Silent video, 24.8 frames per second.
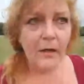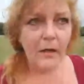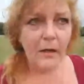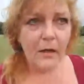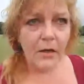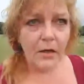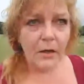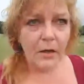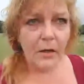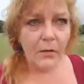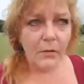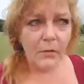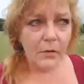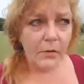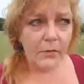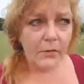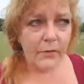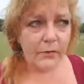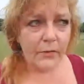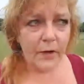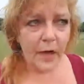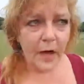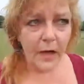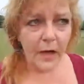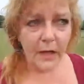you will
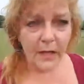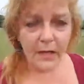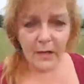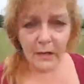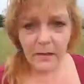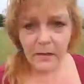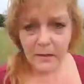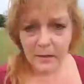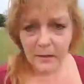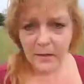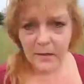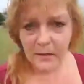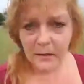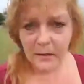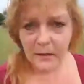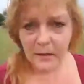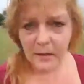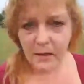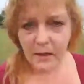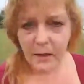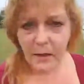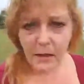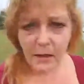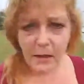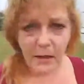find
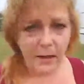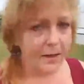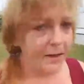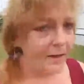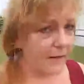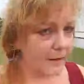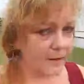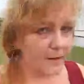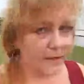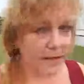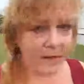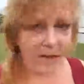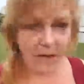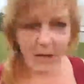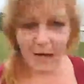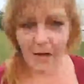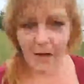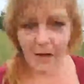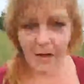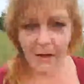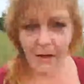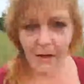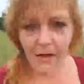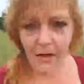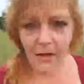
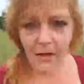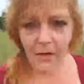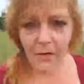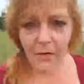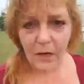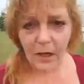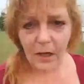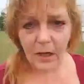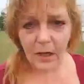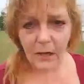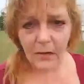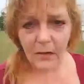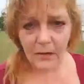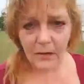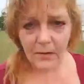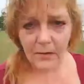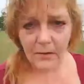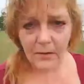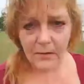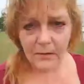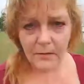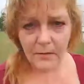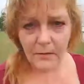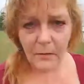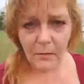anything you need,
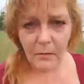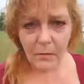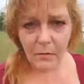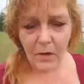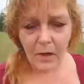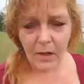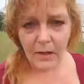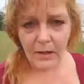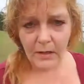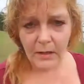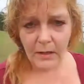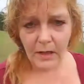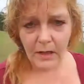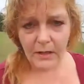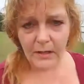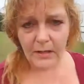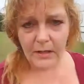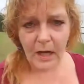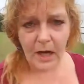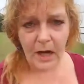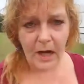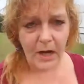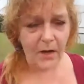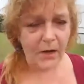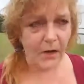want,
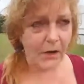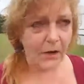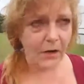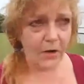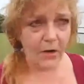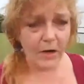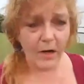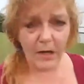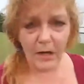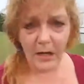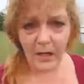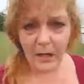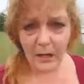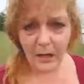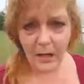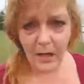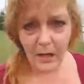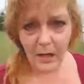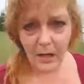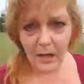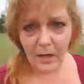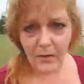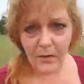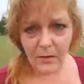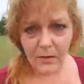desire, or anything
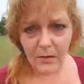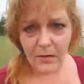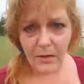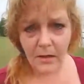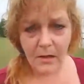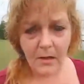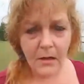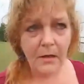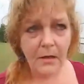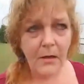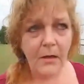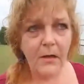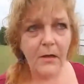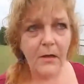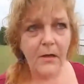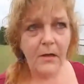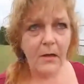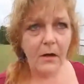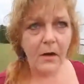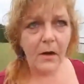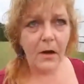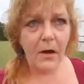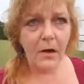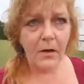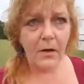else.
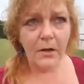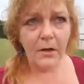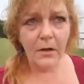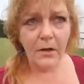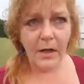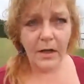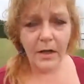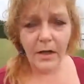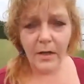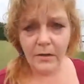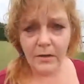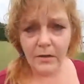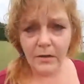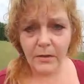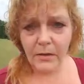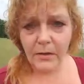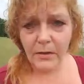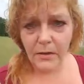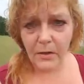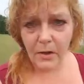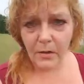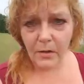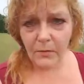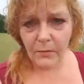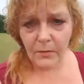All your answers
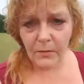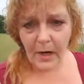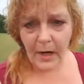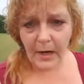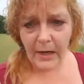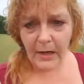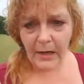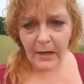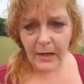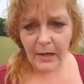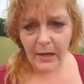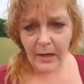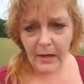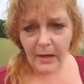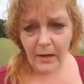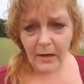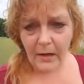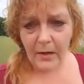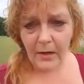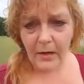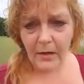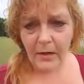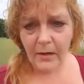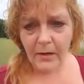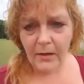are right
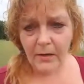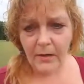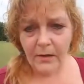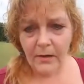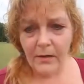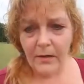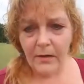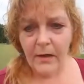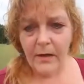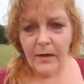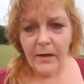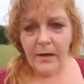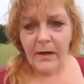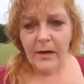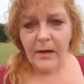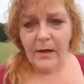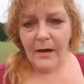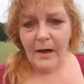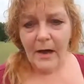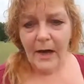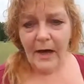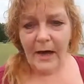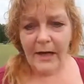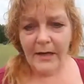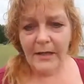here.
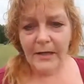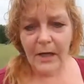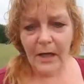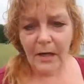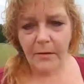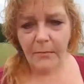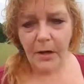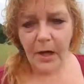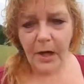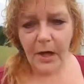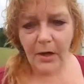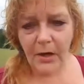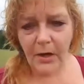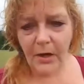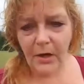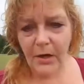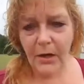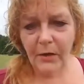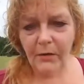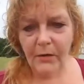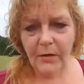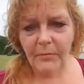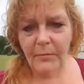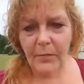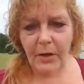Hi, Jamie. How you
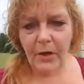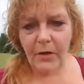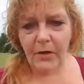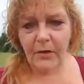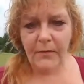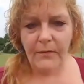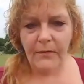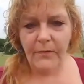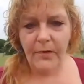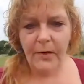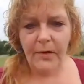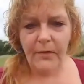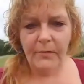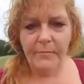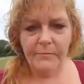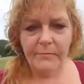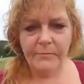doing, beautiful?